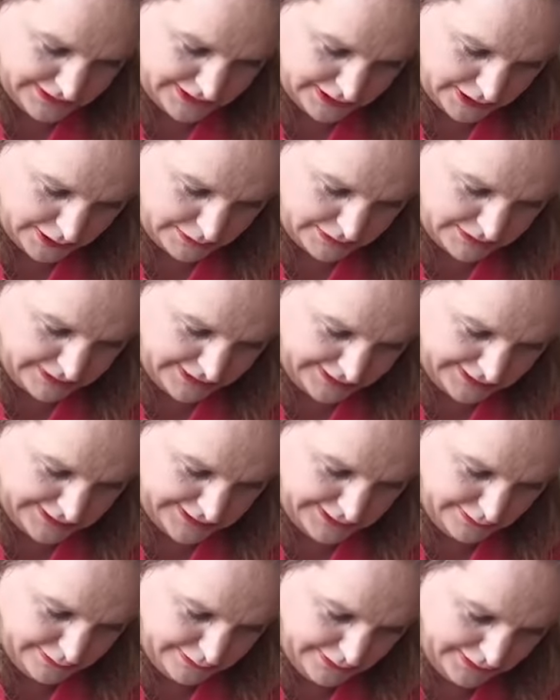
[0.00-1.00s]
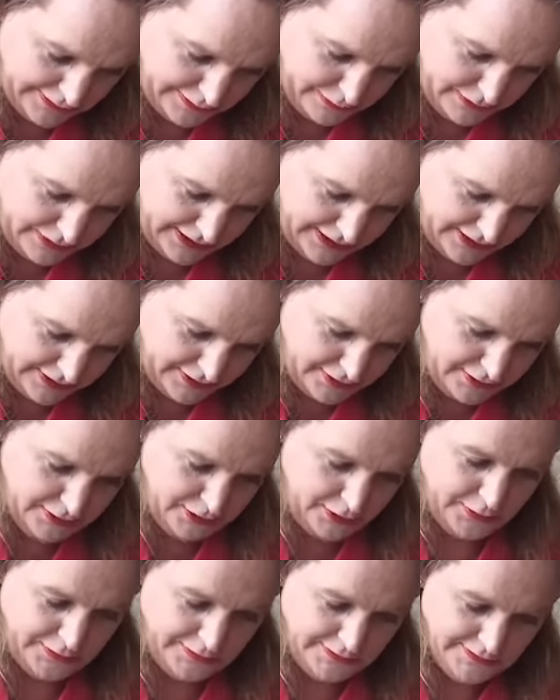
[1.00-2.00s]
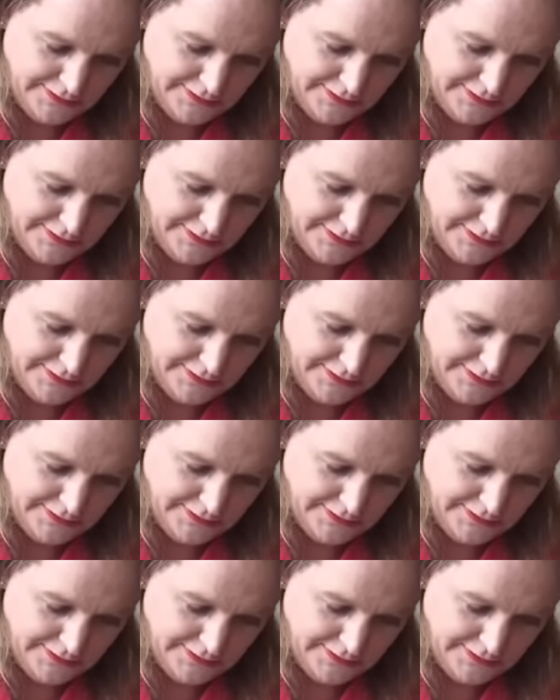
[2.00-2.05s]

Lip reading: So potato 1 and potato 2.